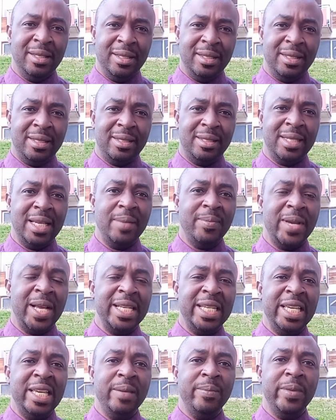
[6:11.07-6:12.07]
Send me an
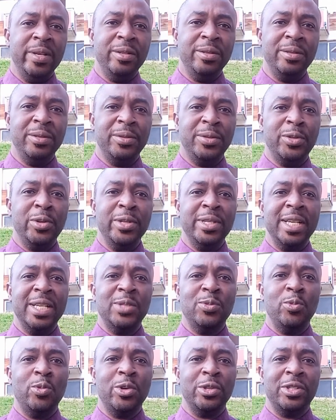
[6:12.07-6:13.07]
email. Don't just
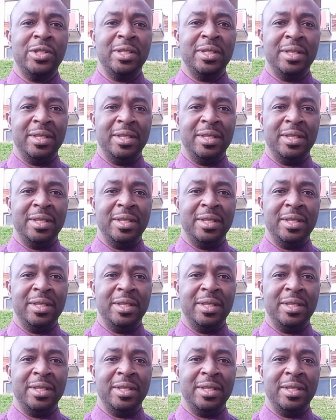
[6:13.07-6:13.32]
watch,